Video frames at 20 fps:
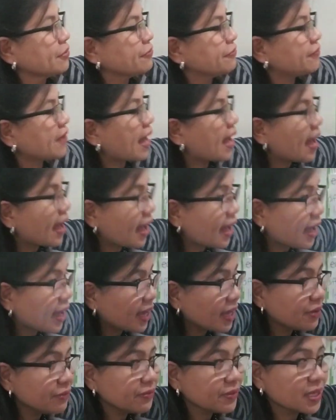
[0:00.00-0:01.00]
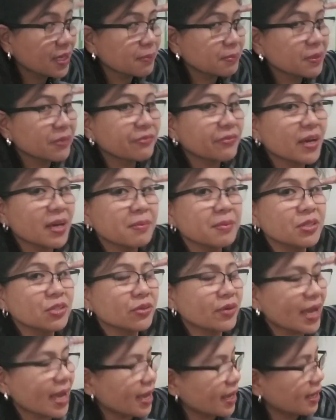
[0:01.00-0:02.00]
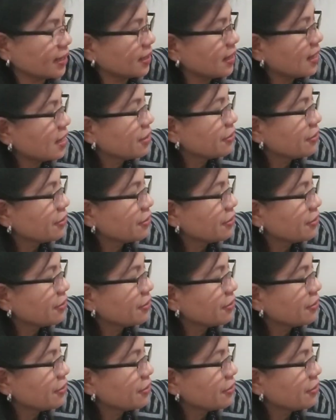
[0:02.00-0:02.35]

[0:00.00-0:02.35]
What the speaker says: 5, keep the 5 in your head.